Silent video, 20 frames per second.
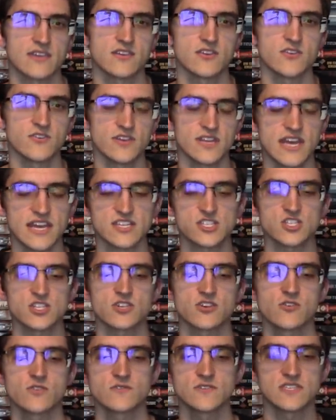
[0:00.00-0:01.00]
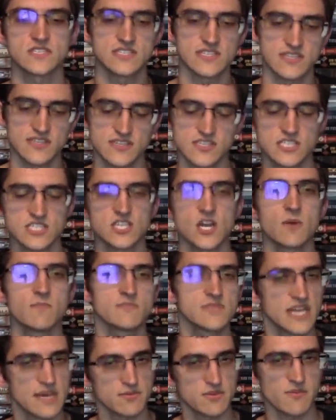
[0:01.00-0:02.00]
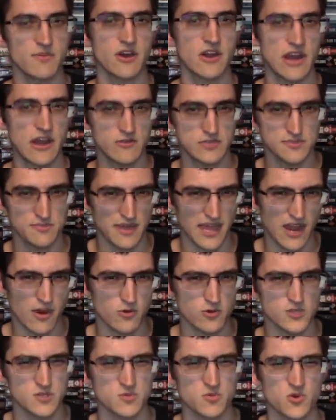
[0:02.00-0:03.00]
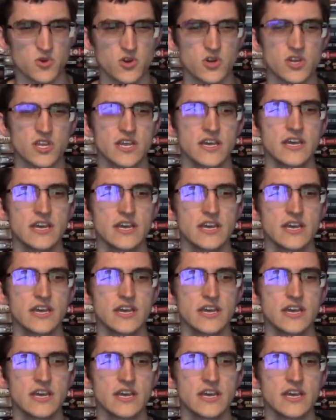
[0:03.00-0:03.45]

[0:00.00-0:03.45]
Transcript: You know, it actually goes into some depth about how his powers work,